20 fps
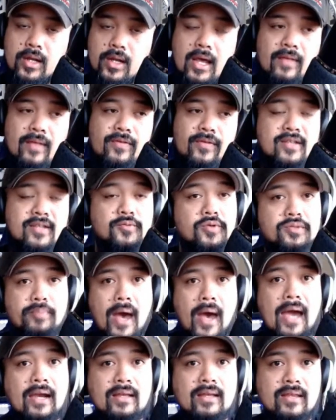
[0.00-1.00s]
And this was
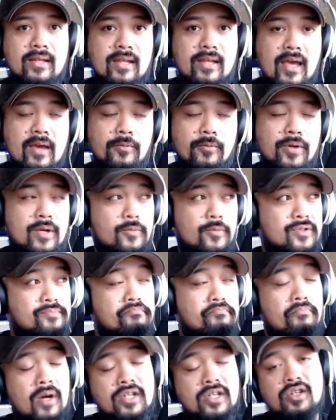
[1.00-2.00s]
back in the day when it was
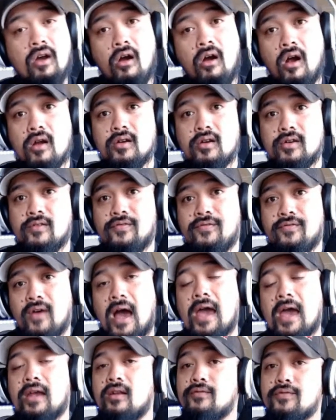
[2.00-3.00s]
much harder to
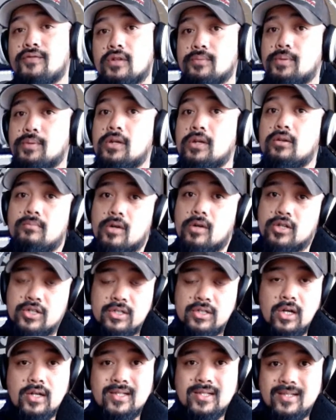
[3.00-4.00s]
find a Filipino martial
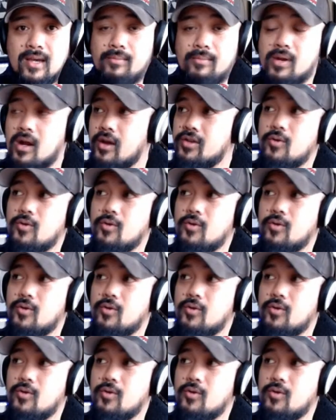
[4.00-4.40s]
arts seminar.